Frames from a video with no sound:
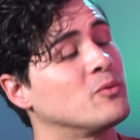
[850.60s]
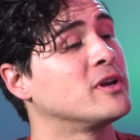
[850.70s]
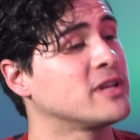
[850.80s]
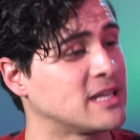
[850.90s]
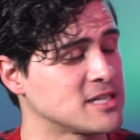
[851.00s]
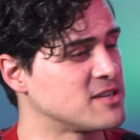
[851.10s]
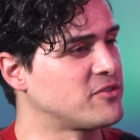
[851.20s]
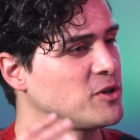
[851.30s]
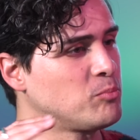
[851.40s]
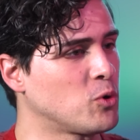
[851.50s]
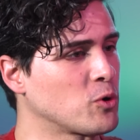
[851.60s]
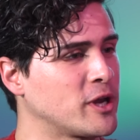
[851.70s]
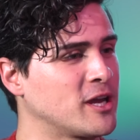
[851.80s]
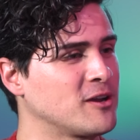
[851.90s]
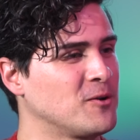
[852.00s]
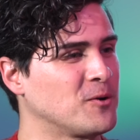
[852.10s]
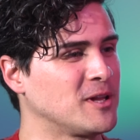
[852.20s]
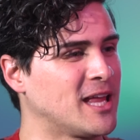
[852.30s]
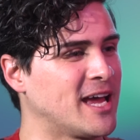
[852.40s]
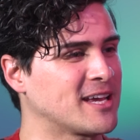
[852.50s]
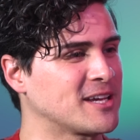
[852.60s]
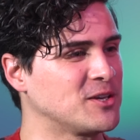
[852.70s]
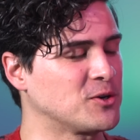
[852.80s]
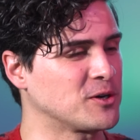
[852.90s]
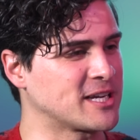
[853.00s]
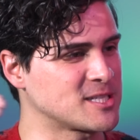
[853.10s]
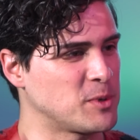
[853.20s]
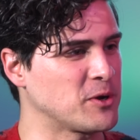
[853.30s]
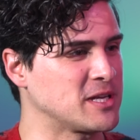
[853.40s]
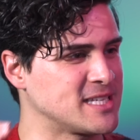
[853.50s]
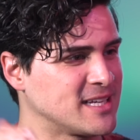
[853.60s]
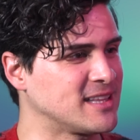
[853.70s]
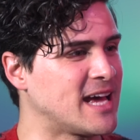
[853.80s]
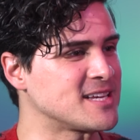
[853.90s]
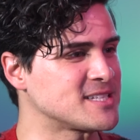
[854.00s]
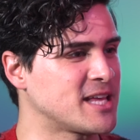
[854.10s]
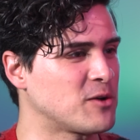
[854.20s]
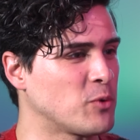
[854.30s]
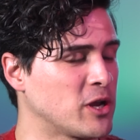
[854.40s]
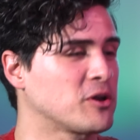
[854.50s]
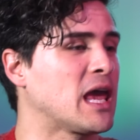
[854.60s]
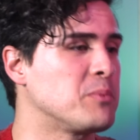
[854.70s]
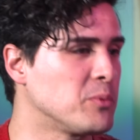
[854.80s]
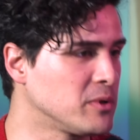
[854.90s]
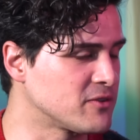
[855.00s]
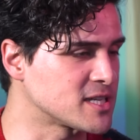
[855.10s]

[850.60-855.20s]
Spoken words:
Really? It doesn't feel boring or like you're experiencing less than what you're capable of